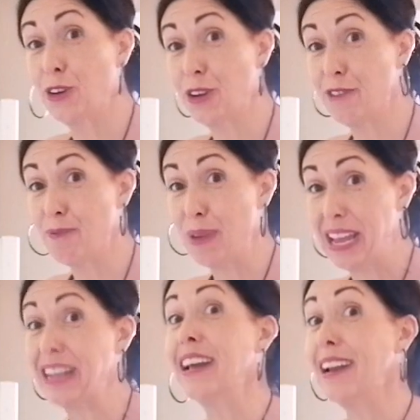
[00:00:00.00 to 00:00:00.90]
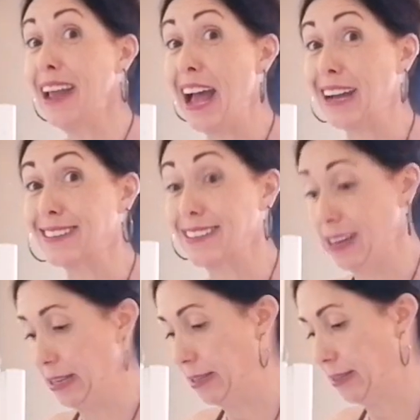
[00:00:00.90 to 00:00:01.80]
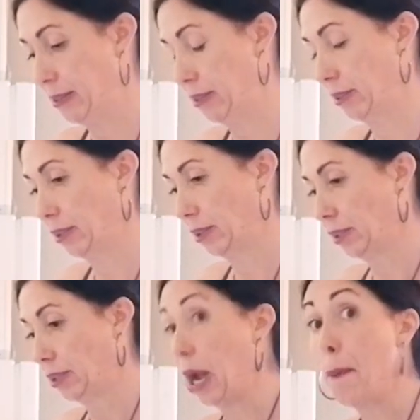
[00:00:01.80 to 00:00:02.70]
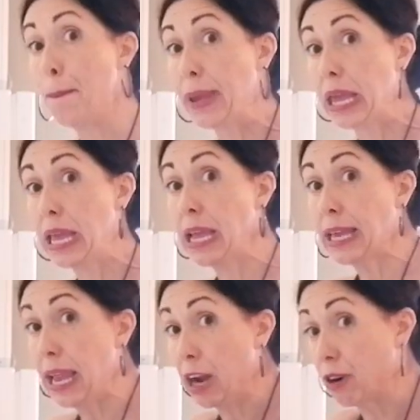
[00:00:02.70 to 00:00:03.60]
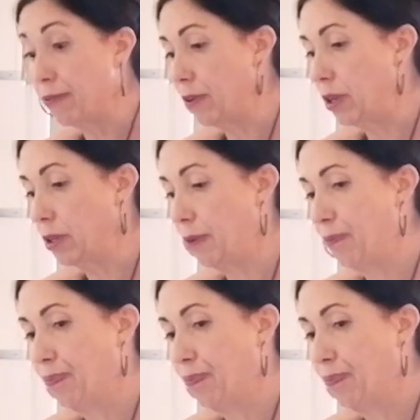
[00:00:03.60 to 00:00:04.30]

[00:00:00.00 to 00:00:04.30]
could have been an accident. Be careful.